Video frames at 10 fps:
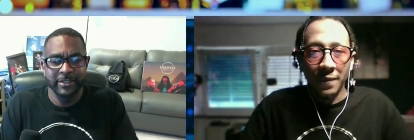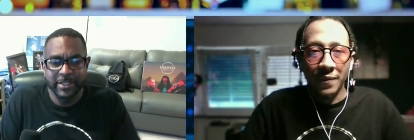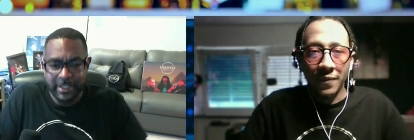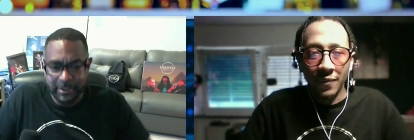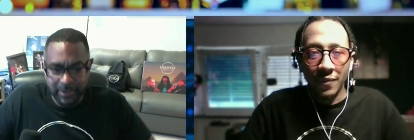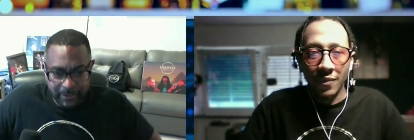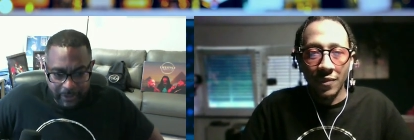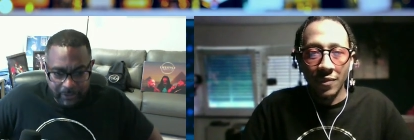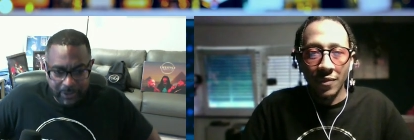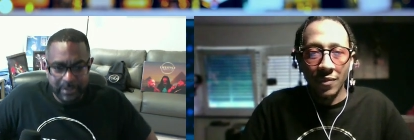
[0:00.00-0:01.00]
Speaker 1: series. You know,
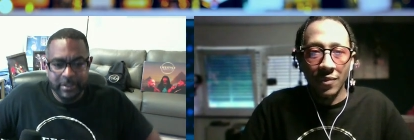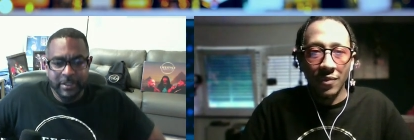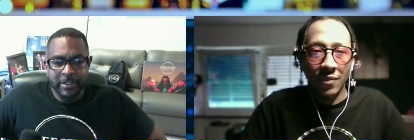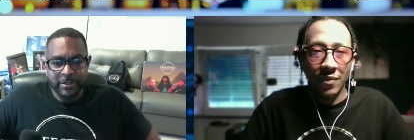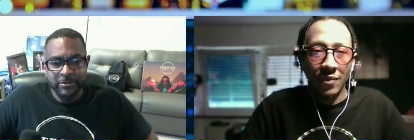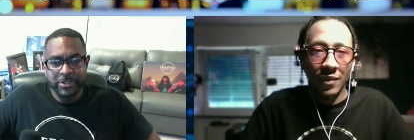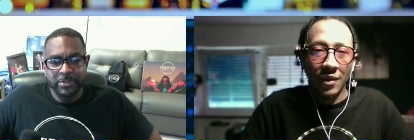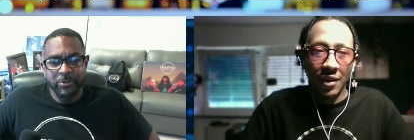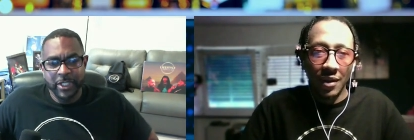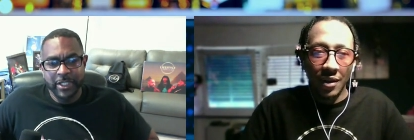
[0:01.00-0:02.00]
I want to lose
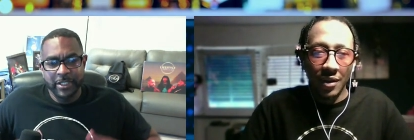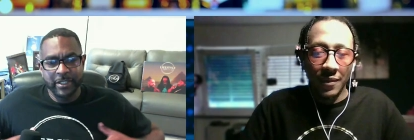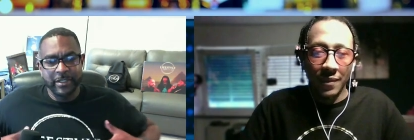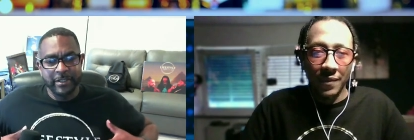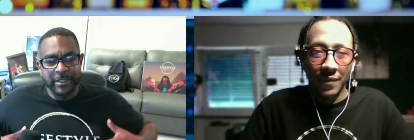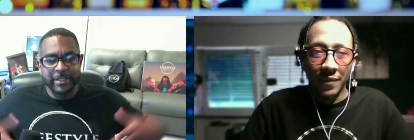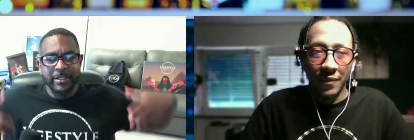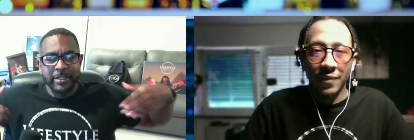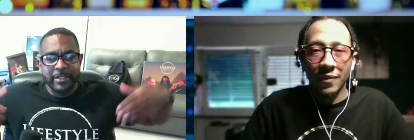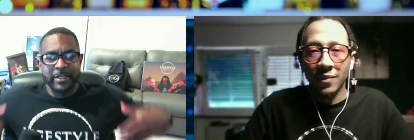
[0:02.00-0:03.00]
some weight here and
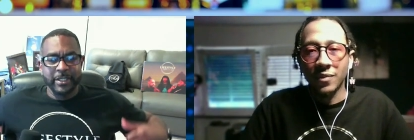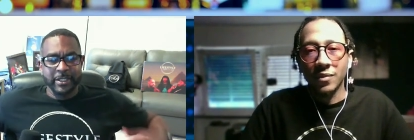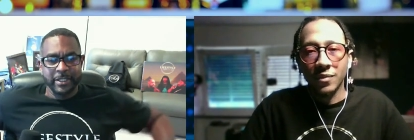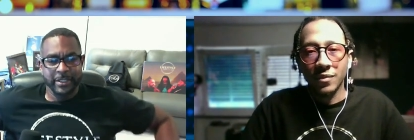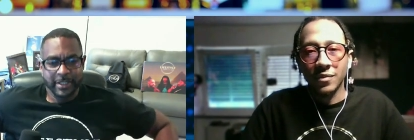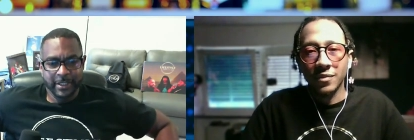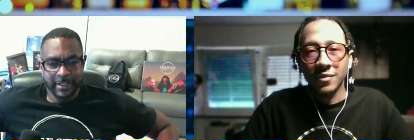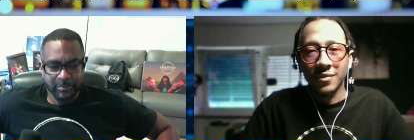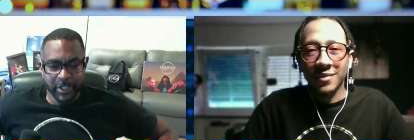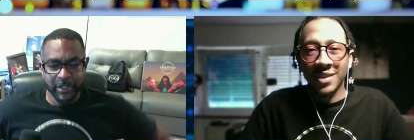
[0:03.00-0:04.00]
get a
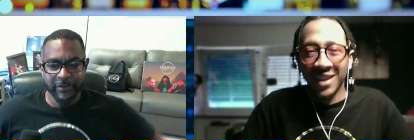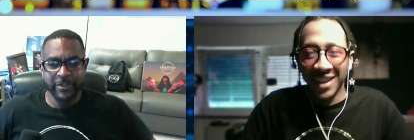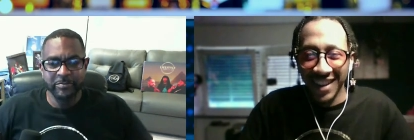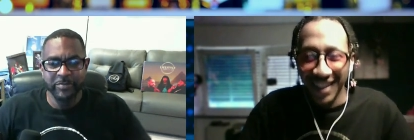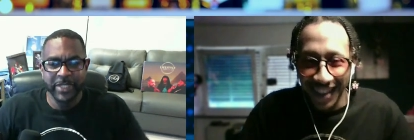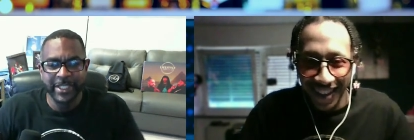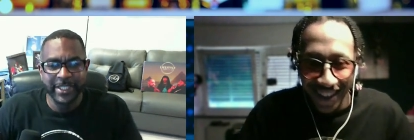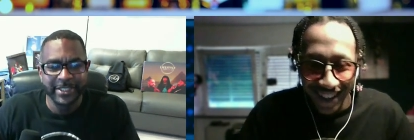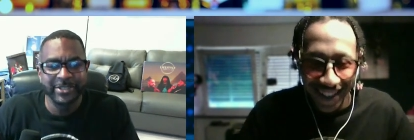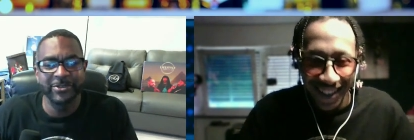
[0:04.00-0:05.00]
little buffer and
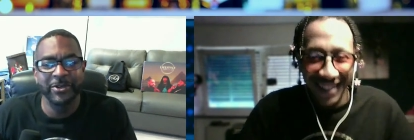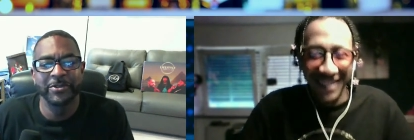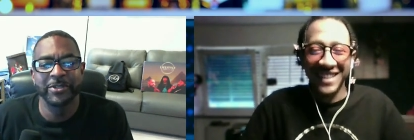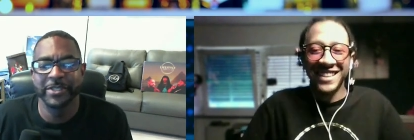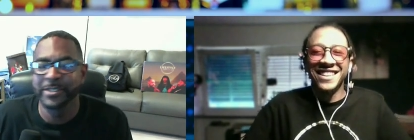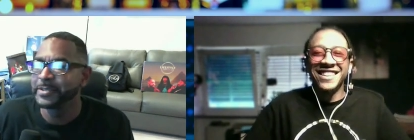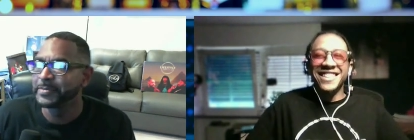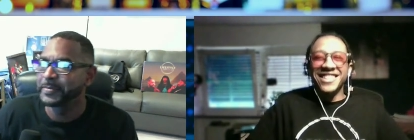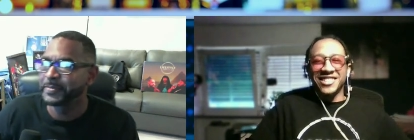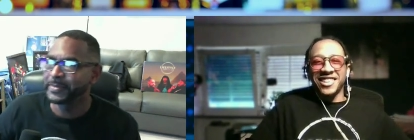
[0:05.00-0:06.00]
bigger and stronger.
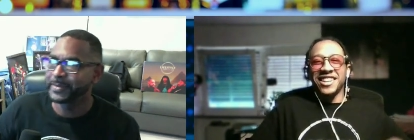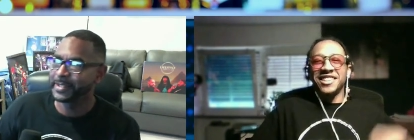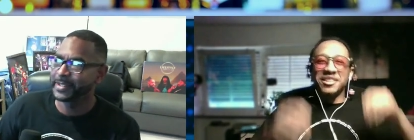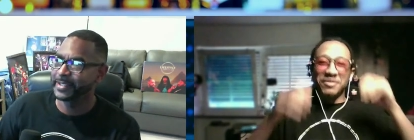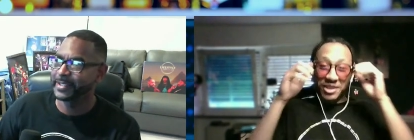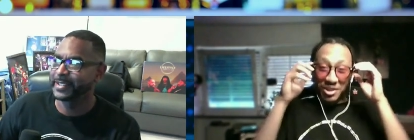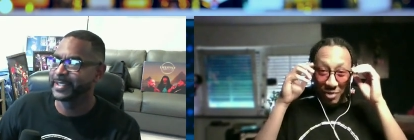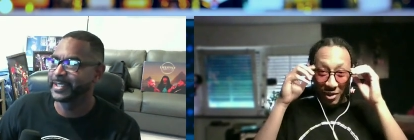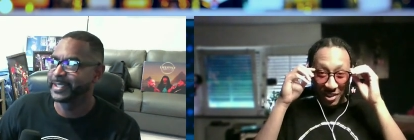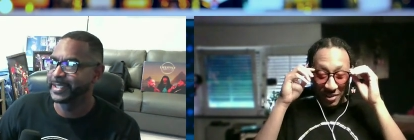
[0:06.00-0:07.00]
Speaker 2: It's like I need to be
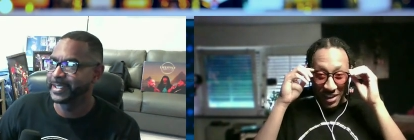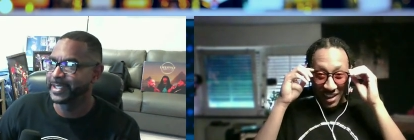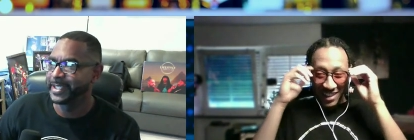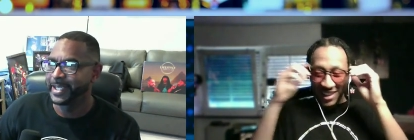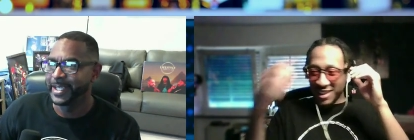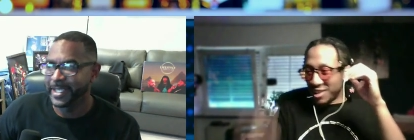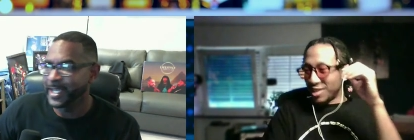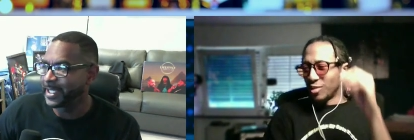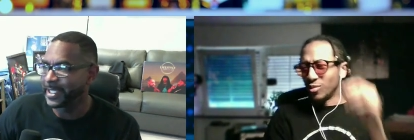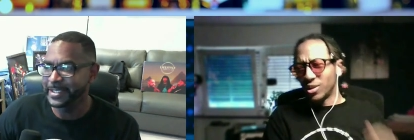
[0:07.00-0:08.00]
swoller, man.
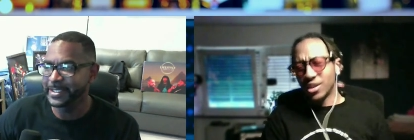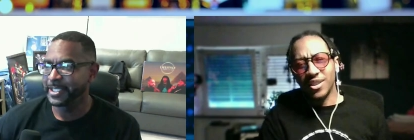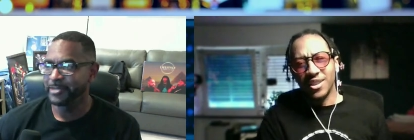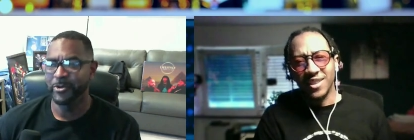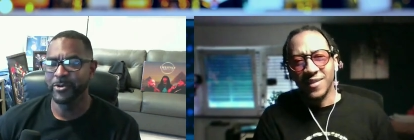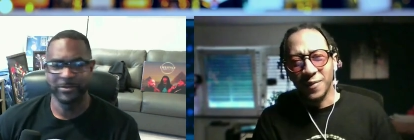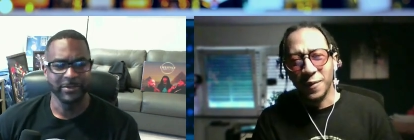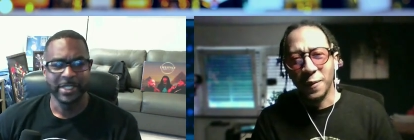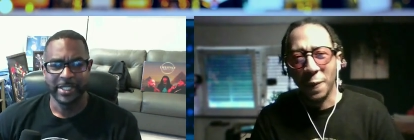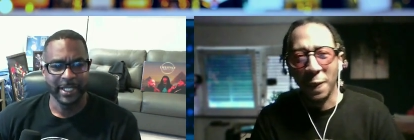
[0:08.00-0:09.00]
Speaker 1: Yeah, I need to get what
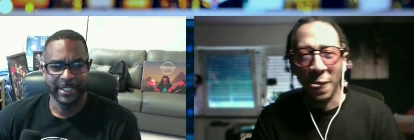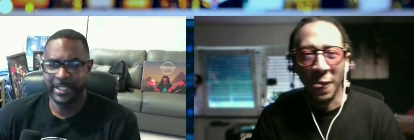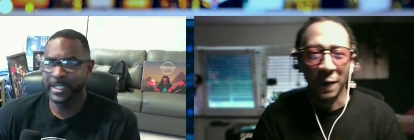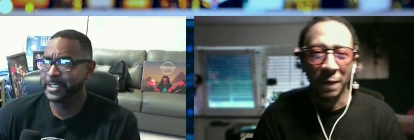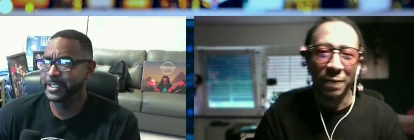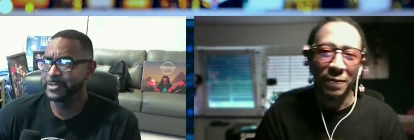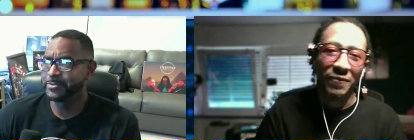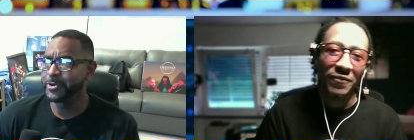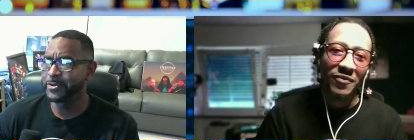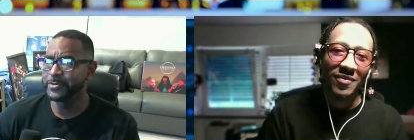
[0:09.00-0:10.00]
I, I, gotta get
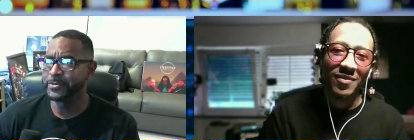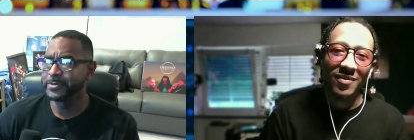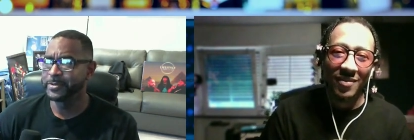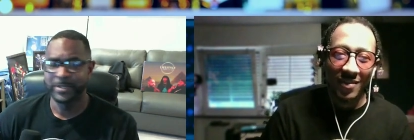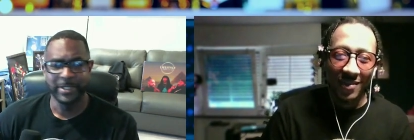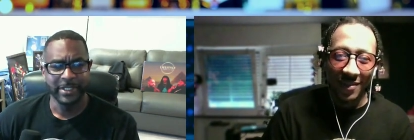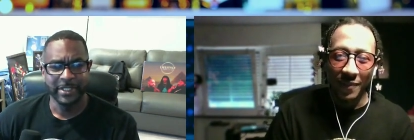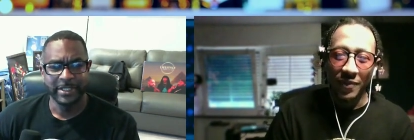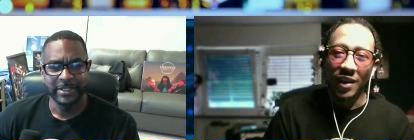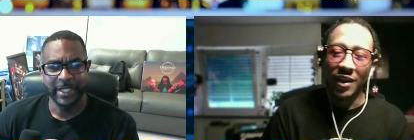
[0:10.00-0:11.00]
swole.
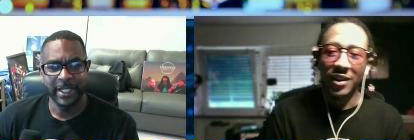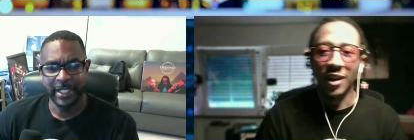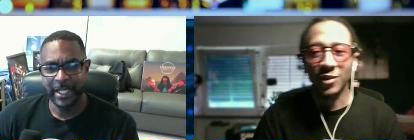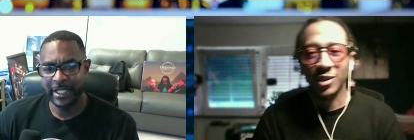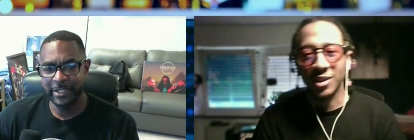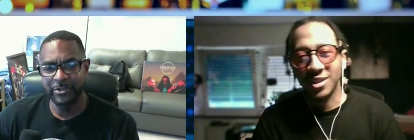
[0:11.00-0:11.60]
I got I gotta